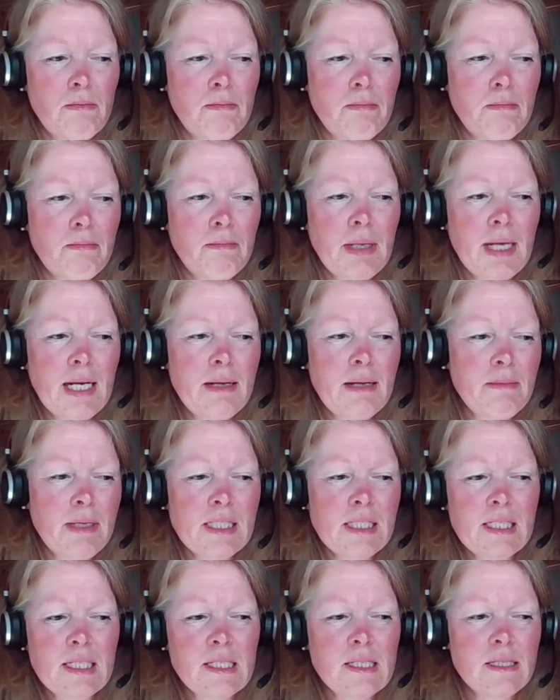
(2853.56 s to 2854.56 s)

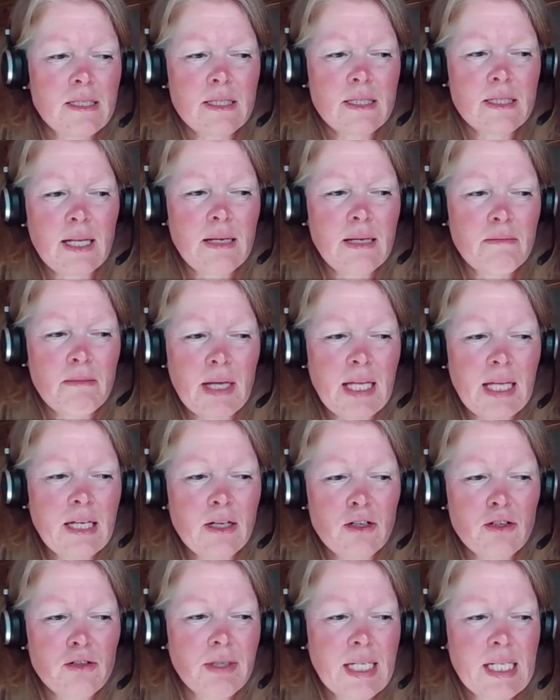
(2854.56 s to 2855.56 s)
millimeters
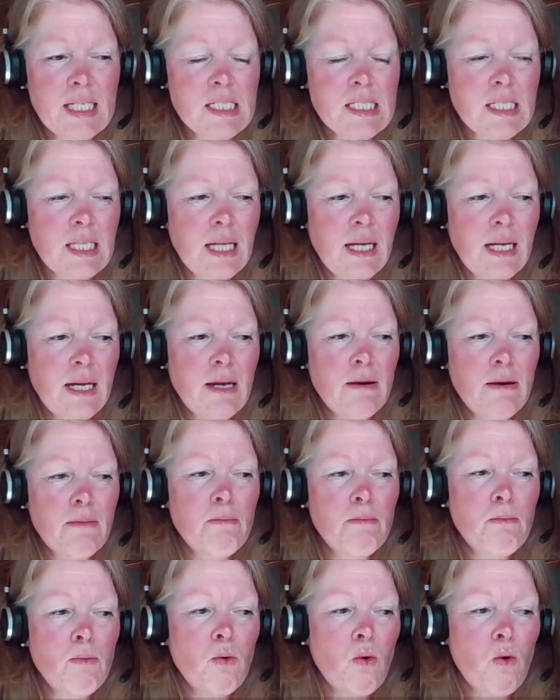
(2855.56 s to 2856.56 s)
increase
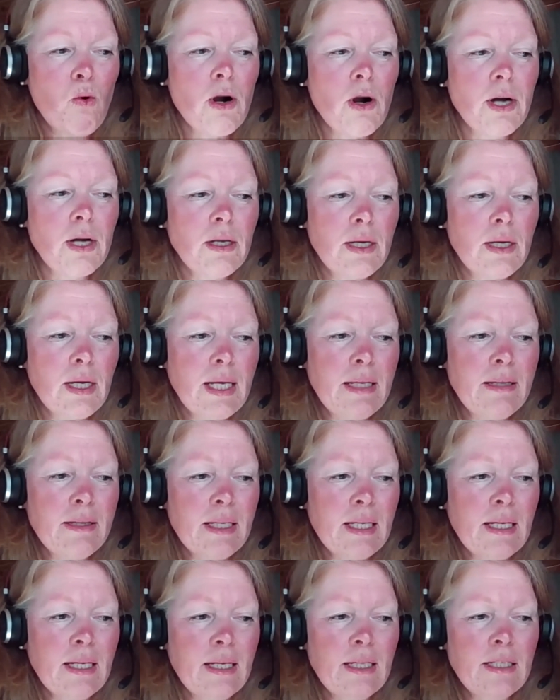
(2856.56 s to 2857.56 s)
more in
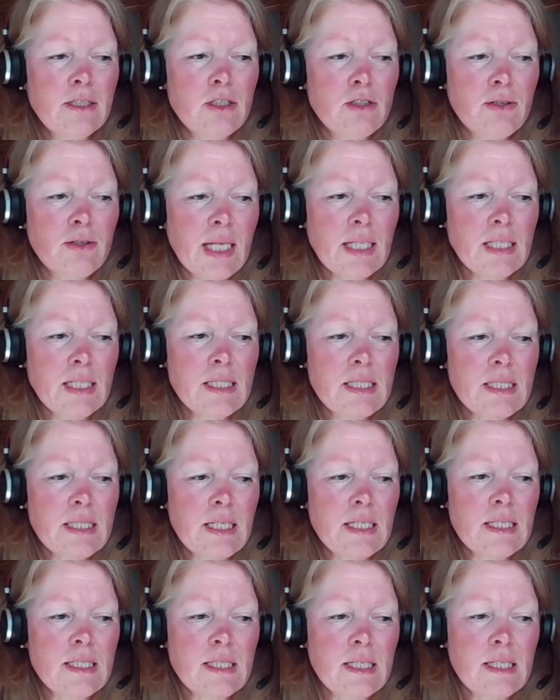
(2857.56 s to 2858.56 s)
the interactus
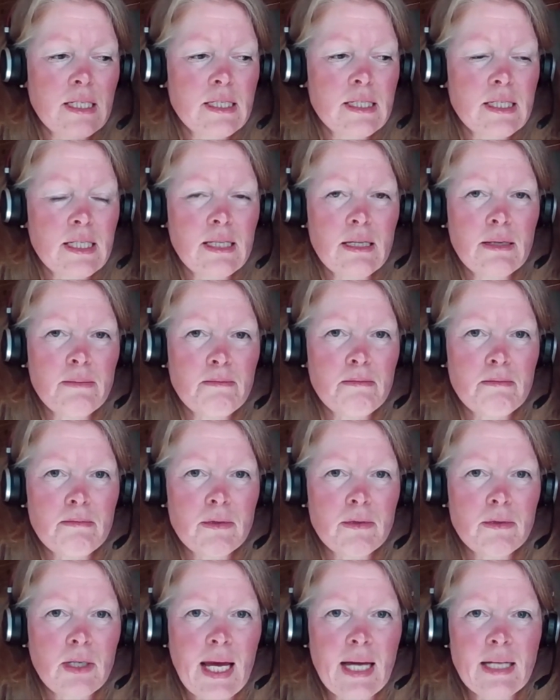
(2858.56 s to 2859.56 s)
distance in the
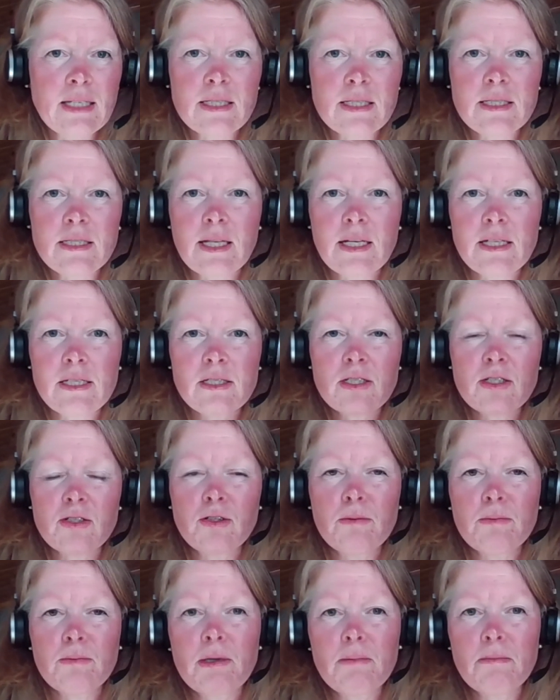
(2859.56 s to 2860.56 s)
exercise
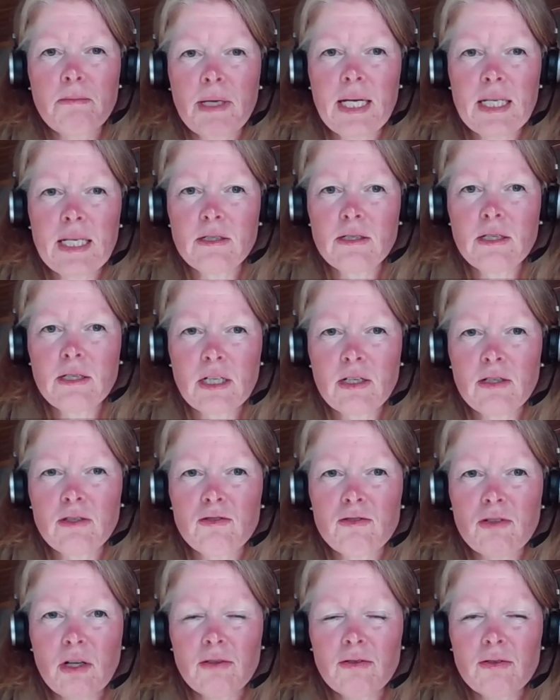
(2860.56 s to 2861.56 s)
group compared to the
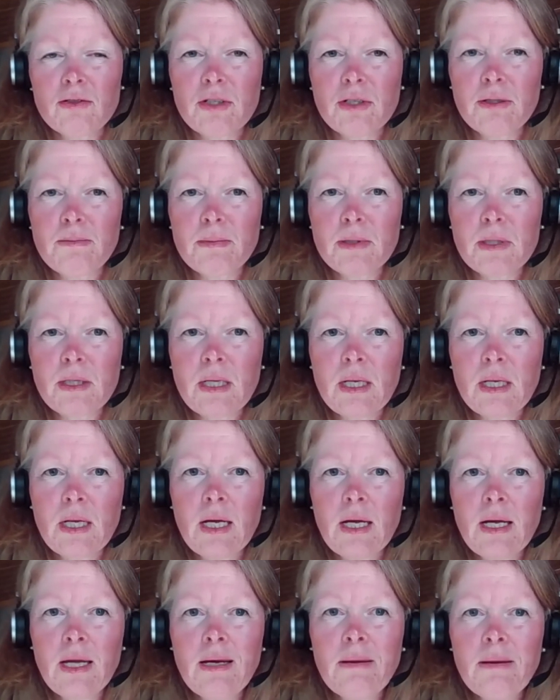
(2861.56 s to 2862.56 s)
control group.
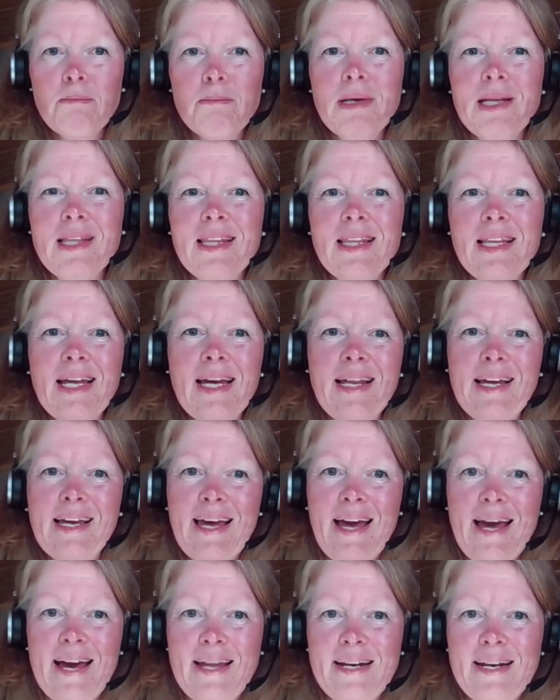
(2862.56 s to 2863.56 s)
But
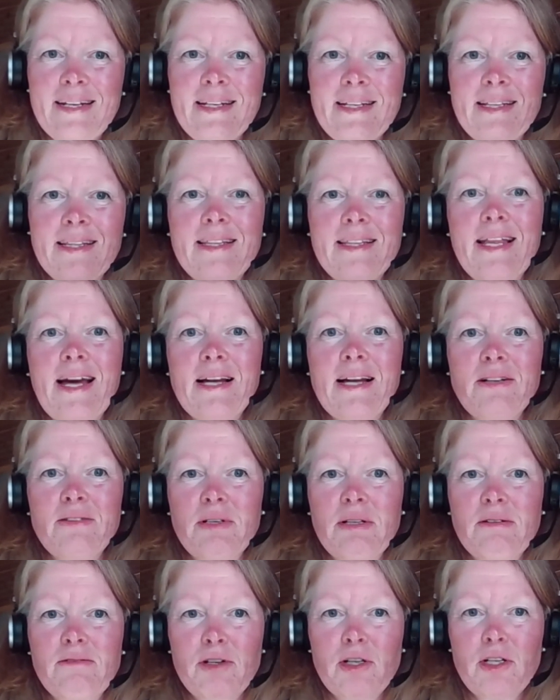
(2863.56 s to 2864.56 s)
again, that
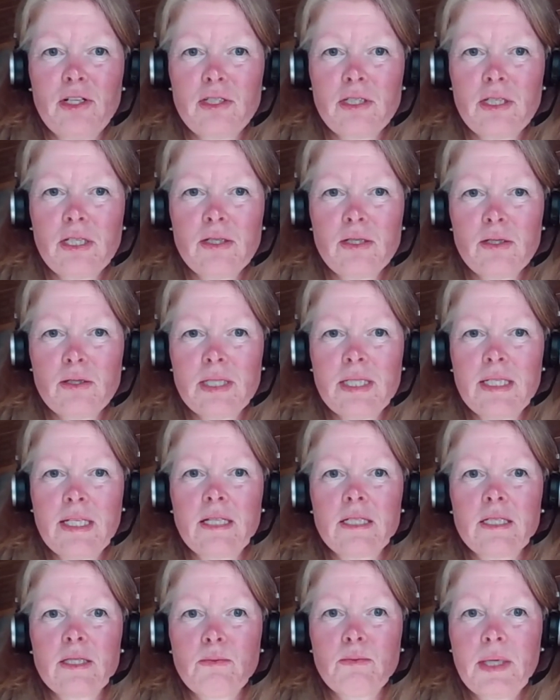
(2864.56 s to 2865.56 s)
reverses
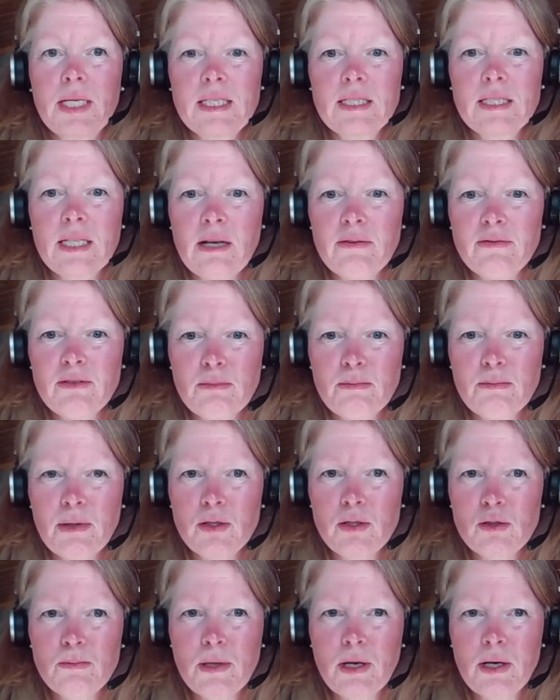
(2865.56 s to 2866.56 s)
6 weeks after
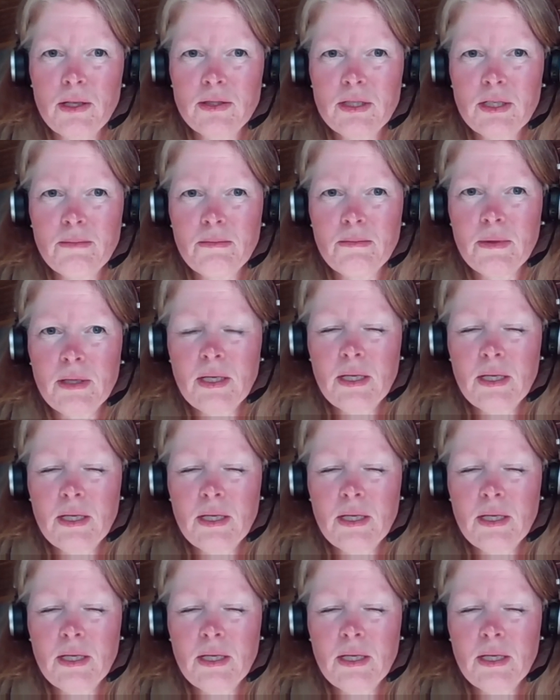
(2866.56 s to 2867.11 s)
postpartum.